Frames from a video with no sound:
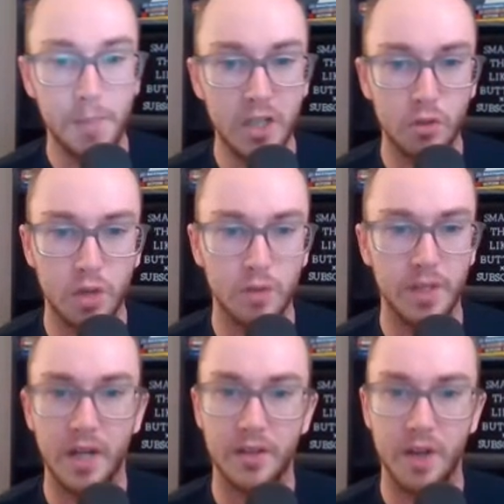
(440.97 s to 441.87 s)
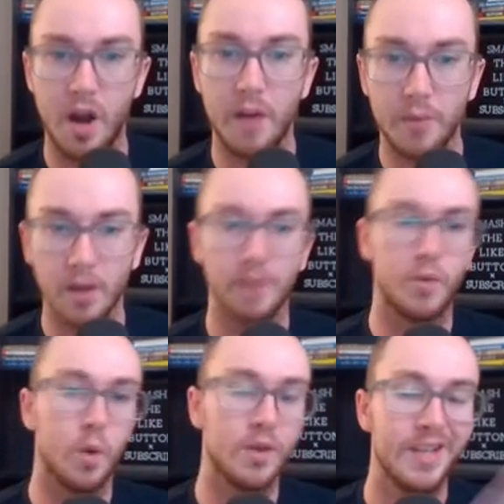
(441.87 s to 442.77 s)
Bistro does offer, of
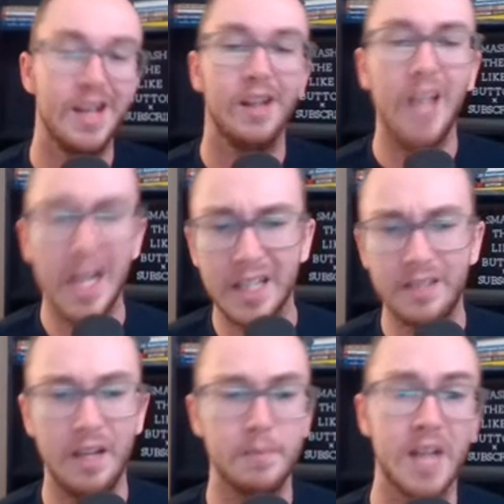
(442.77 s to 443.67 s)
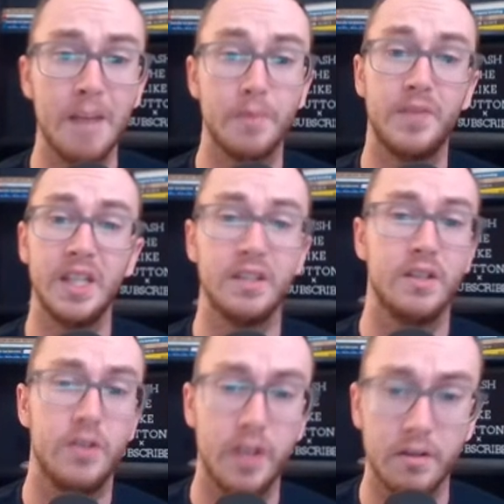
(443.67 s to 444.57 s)
course, a lot of the same type of things
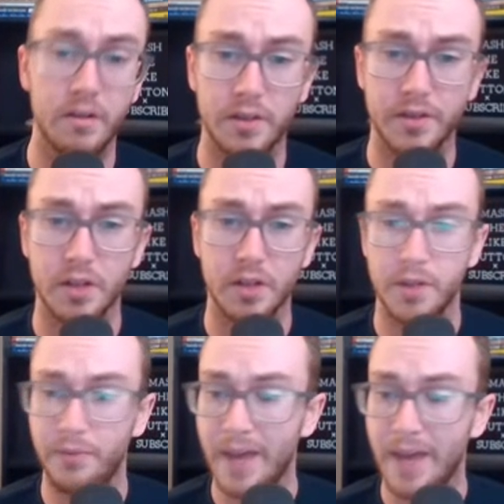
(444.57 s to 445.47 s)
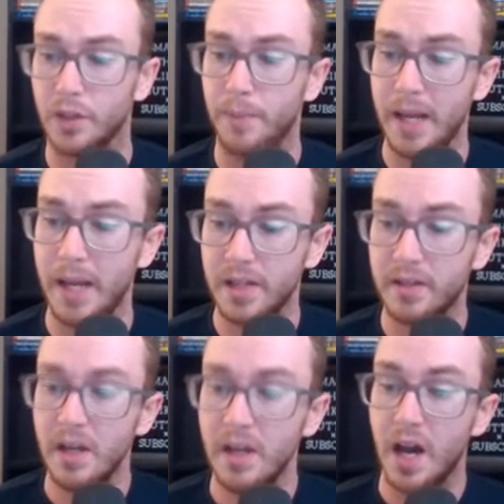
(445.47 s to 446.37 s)
in general in terms of faster payments.